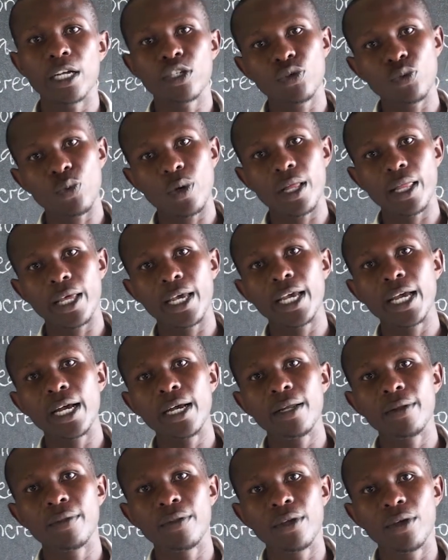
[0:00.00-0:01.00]
As you are
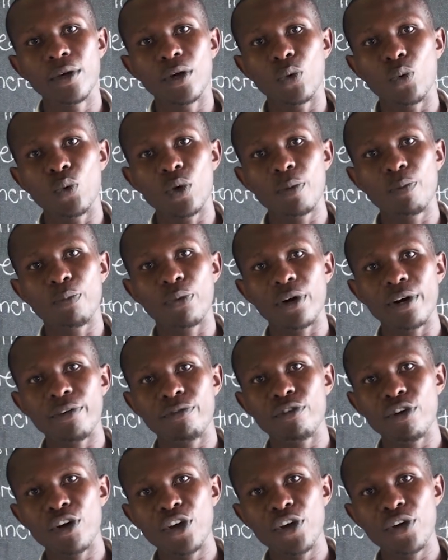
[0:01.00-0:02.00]
there, we pray
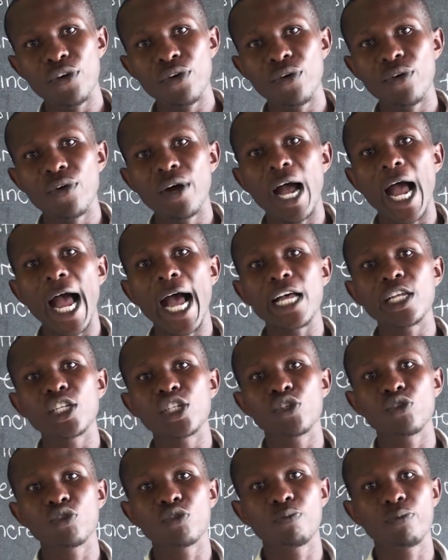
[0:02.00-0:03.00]
for you
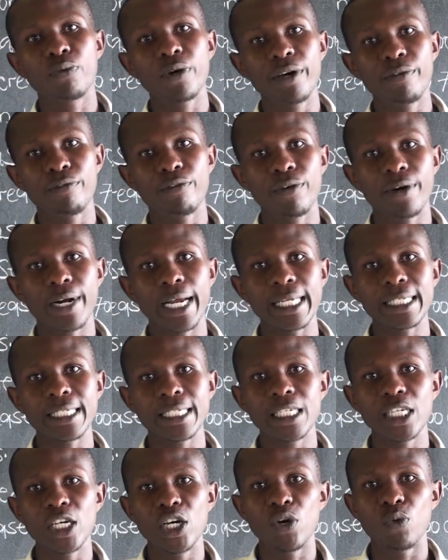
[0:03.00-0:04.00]
as you pray for
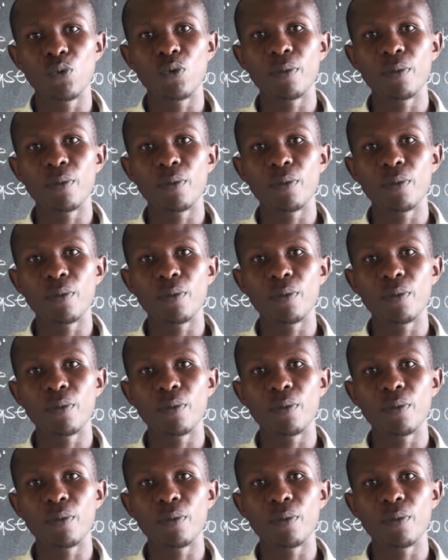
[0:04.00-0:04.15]
us.